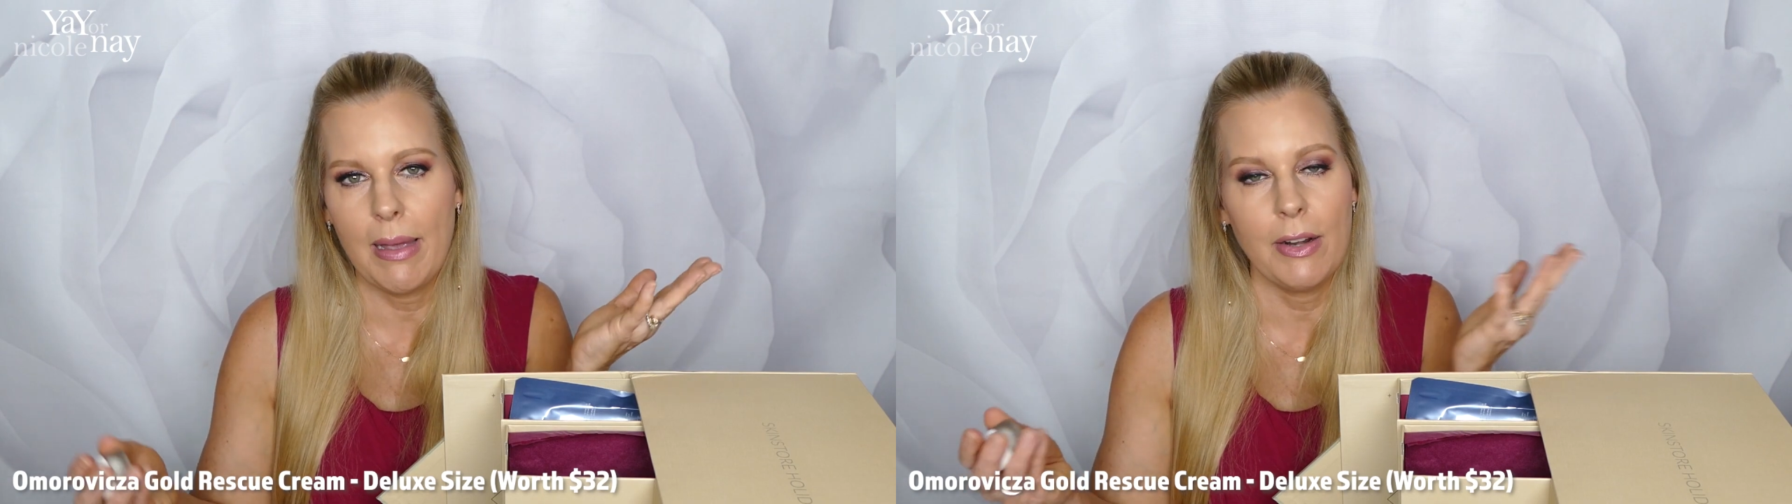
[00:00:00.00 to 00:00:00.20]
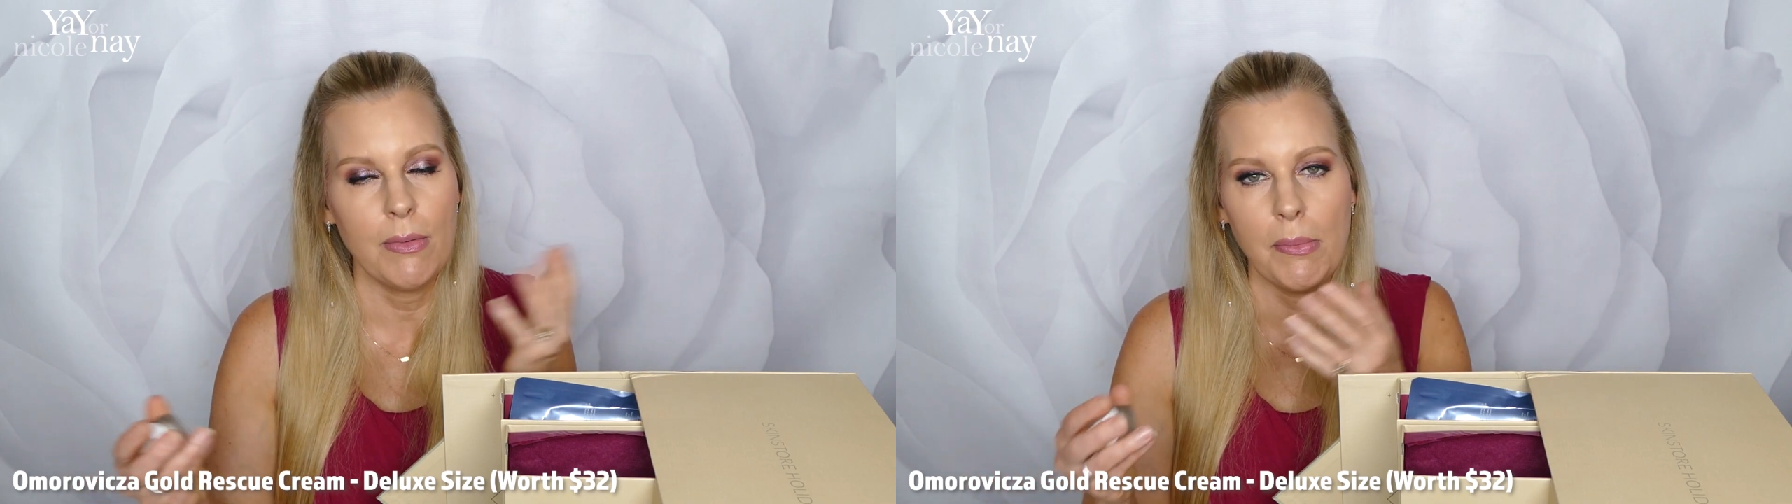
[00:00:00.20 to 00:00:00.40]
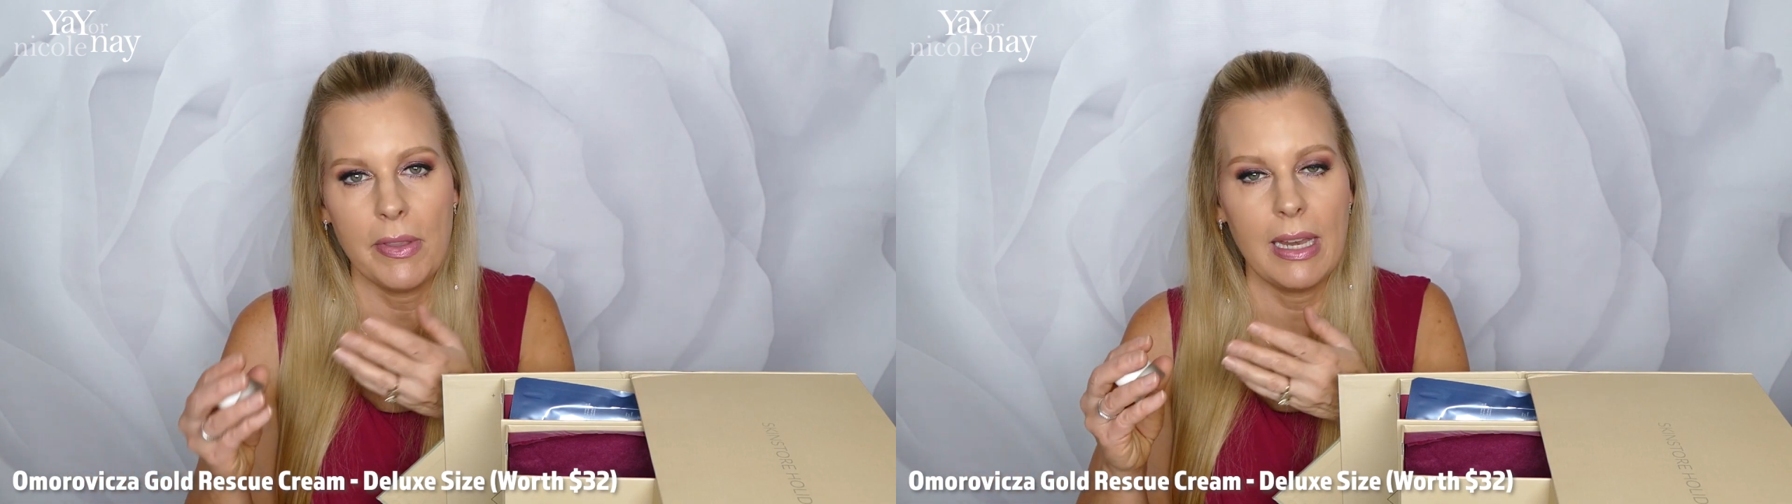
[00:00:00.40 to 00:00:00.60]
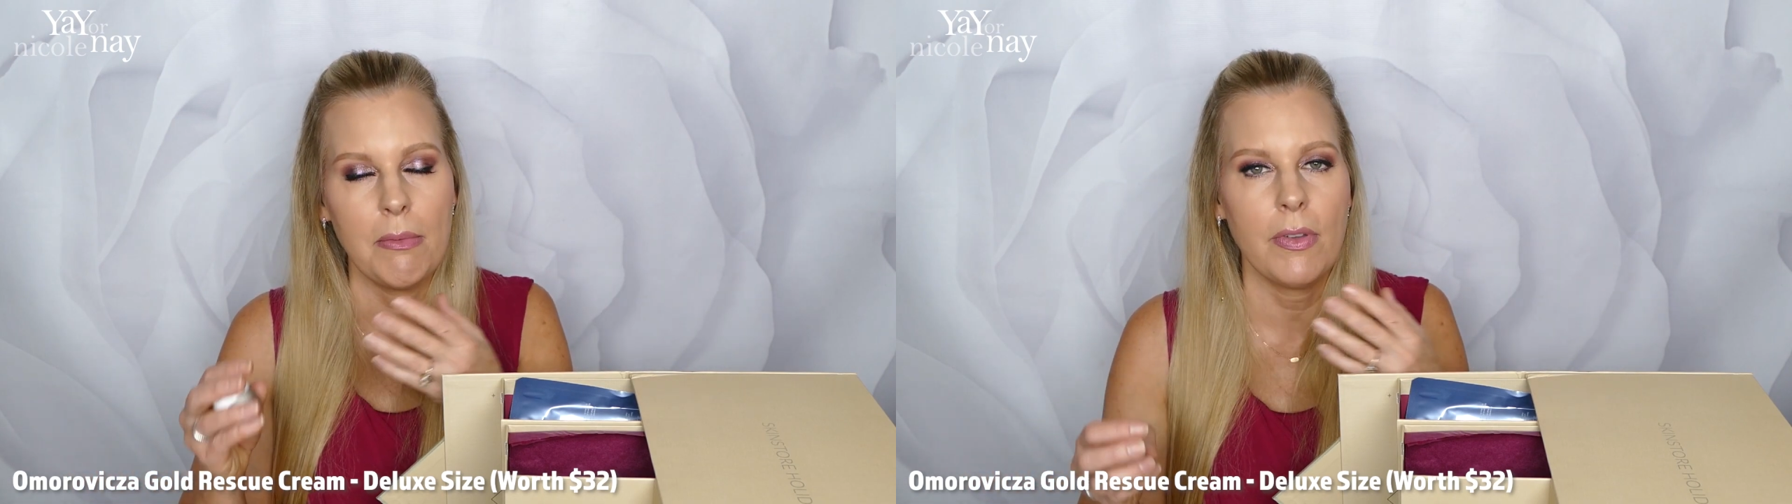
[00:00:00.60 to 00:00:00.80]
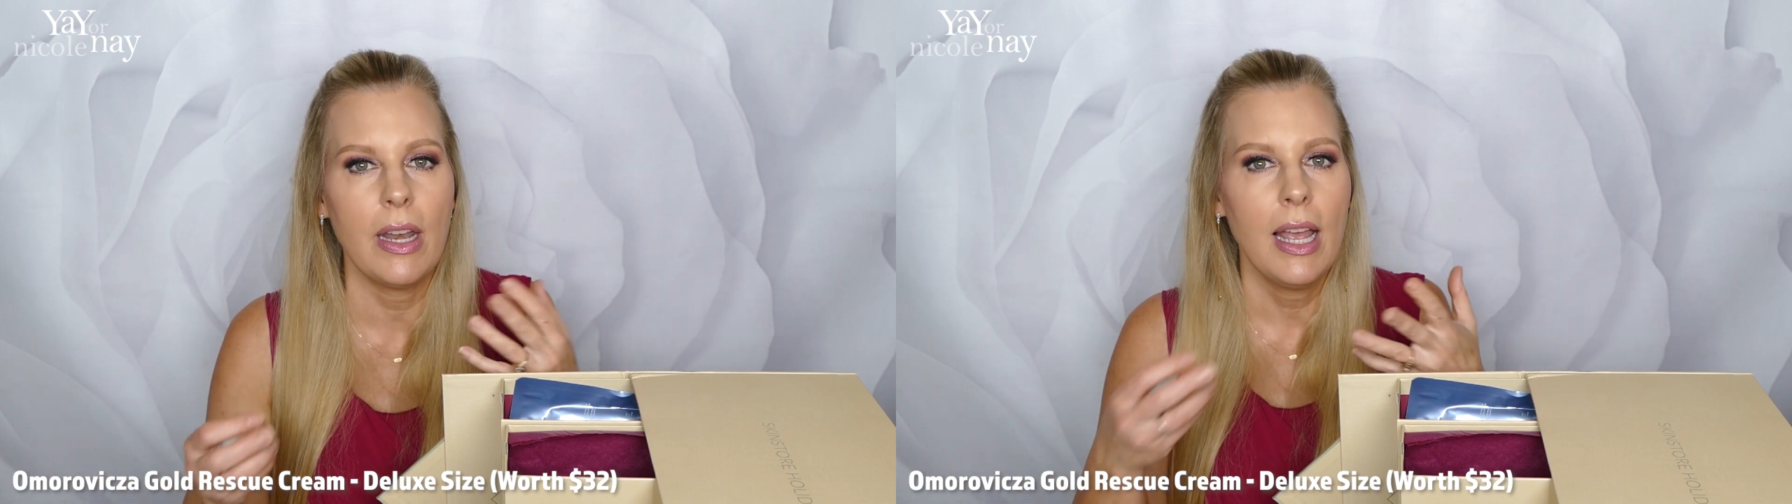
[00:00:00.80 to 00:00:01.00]
I don't remember the name
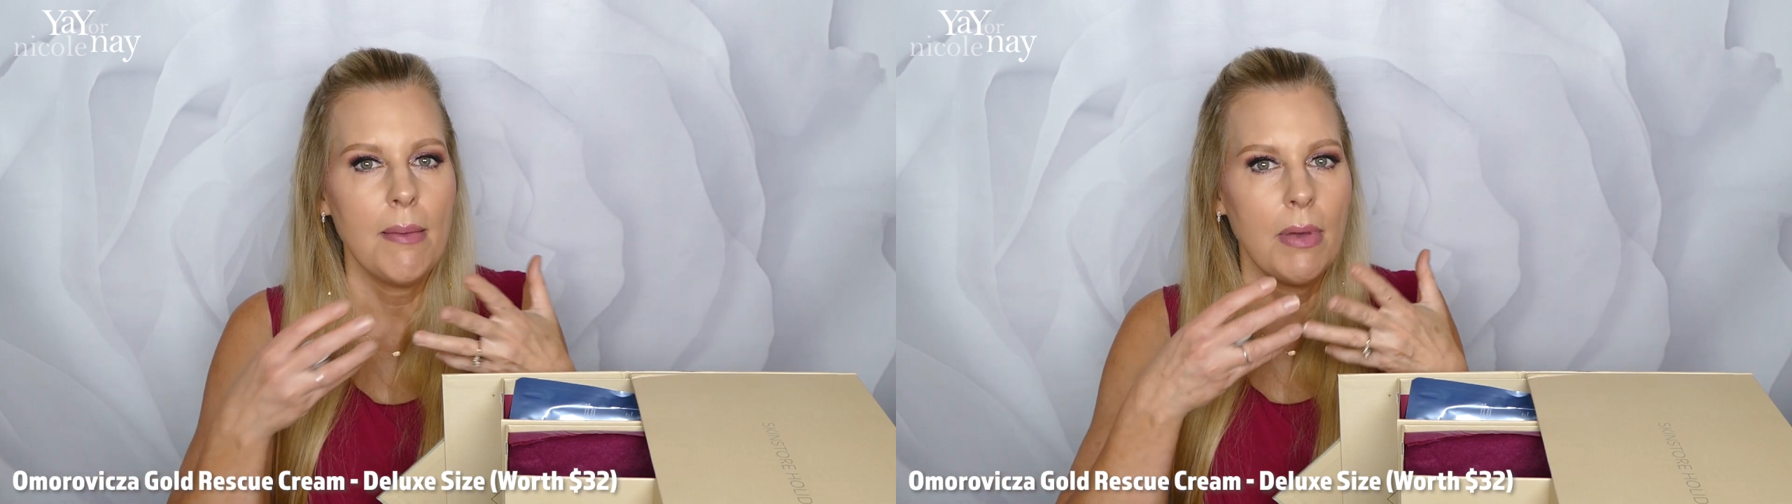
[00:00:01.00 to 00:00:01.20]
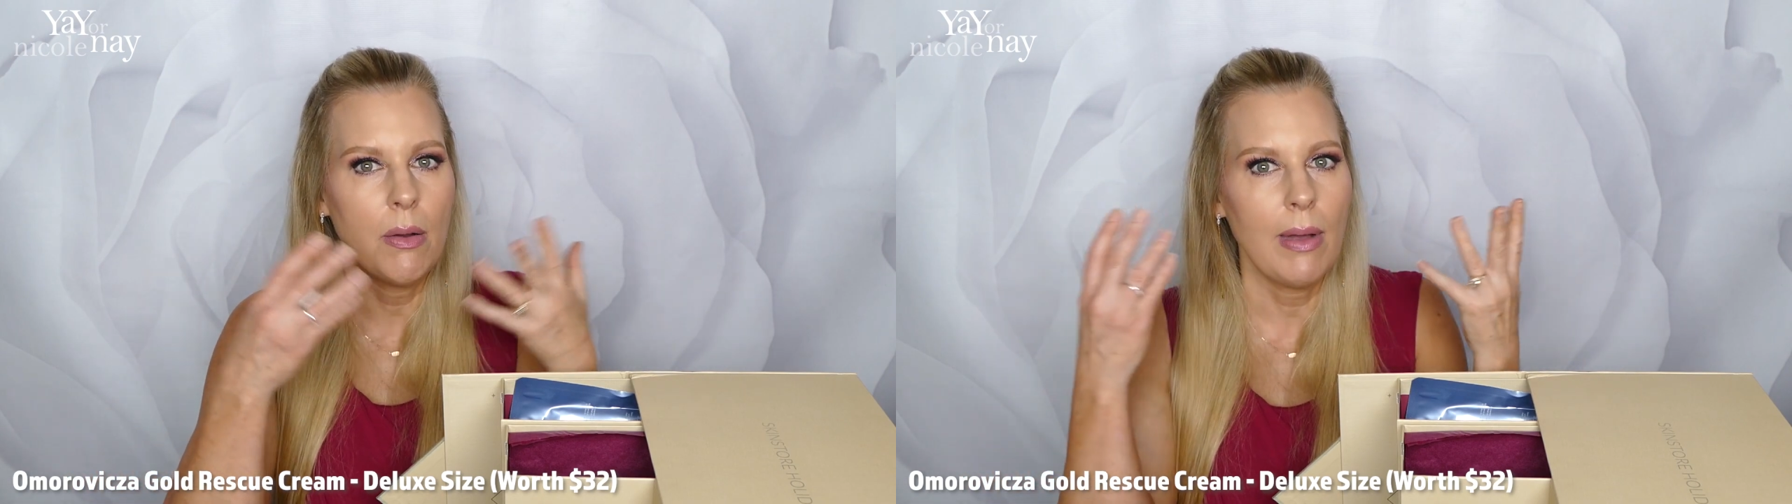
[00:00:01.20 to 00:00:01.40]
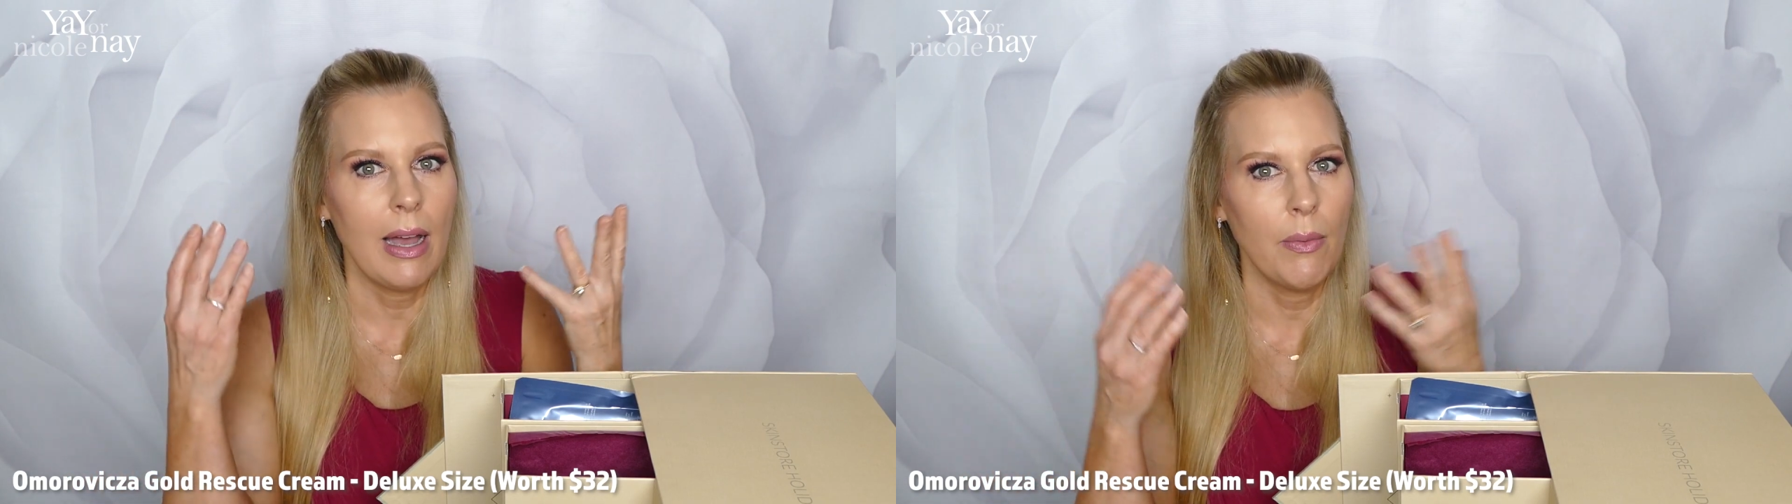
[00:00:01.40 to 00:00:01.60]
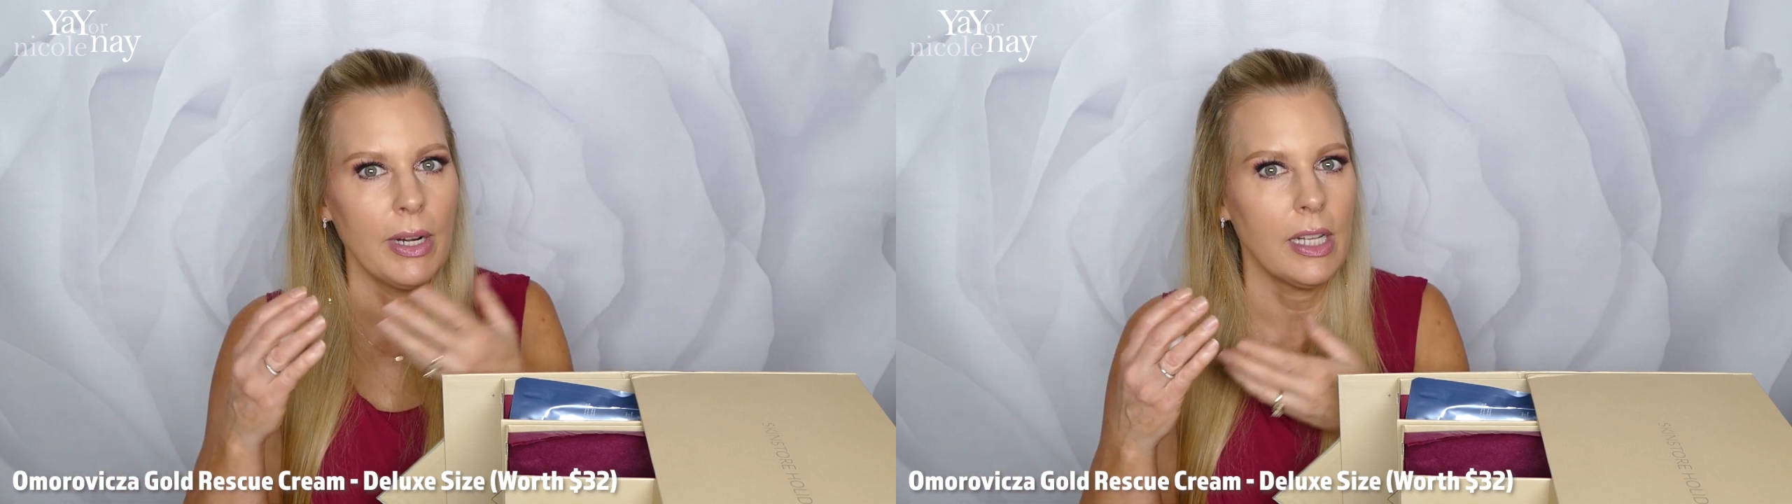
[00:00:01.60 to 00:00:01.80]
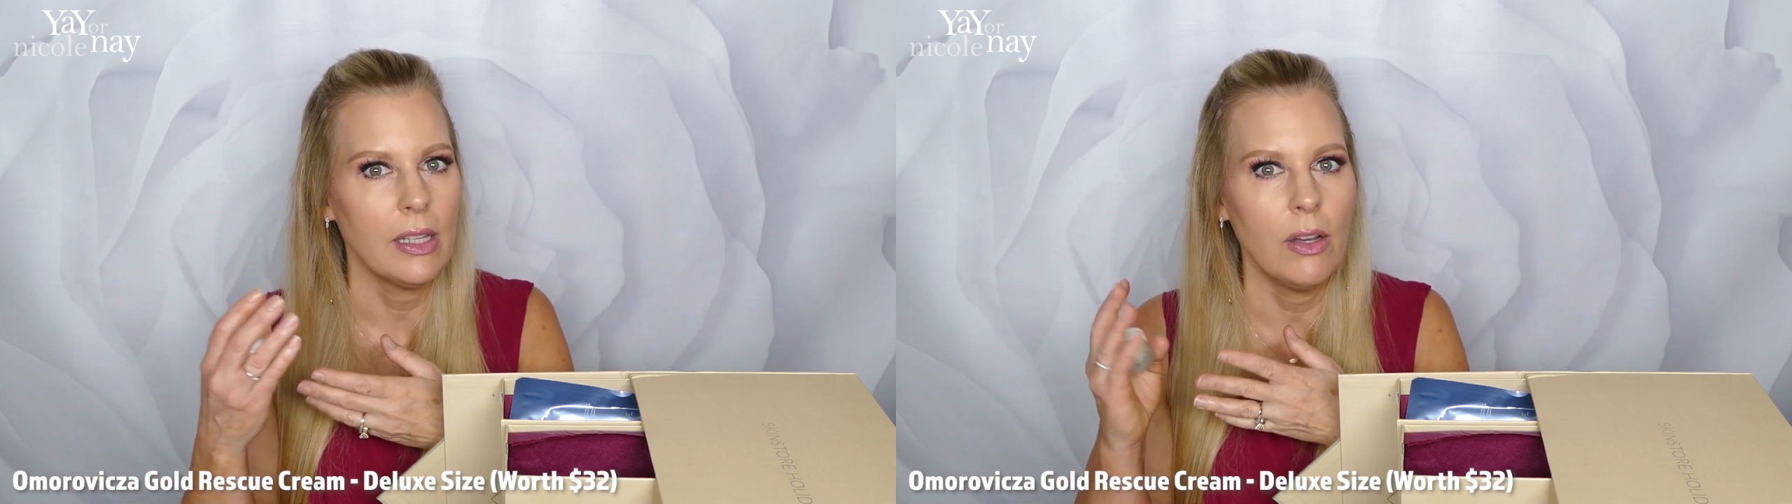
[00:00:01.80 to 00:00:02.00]
of it, but wow, what
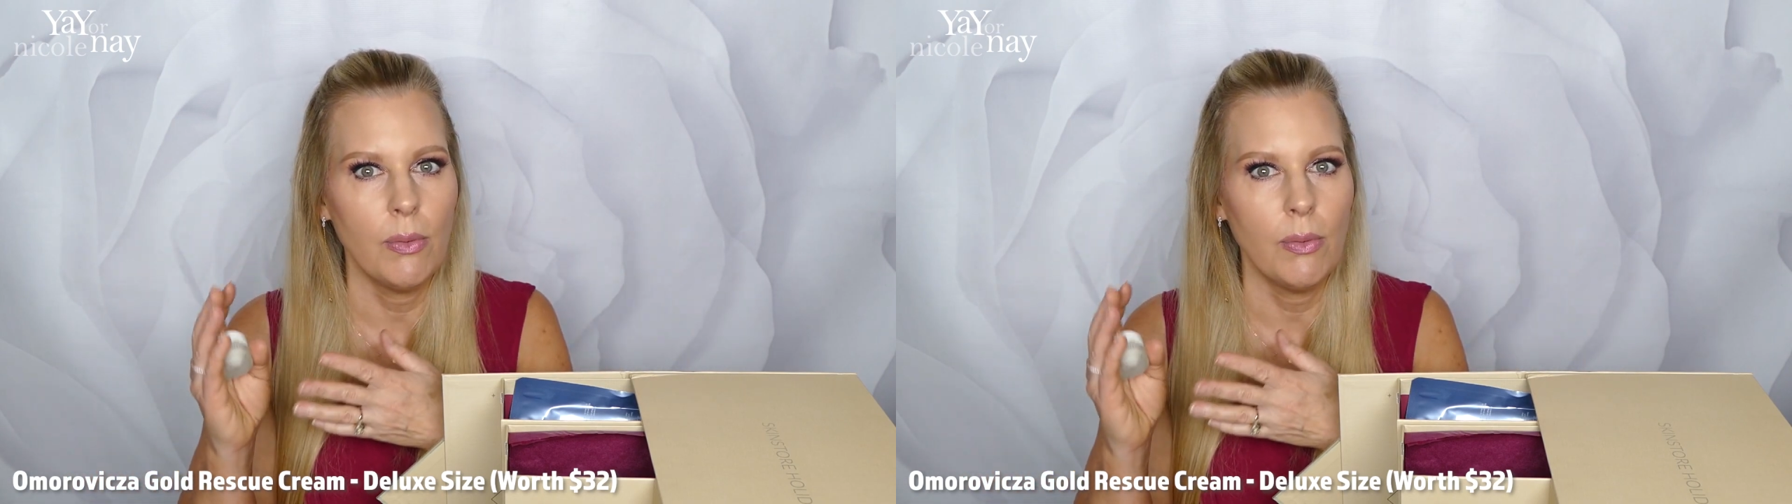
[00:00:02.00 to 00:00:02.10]
a glow.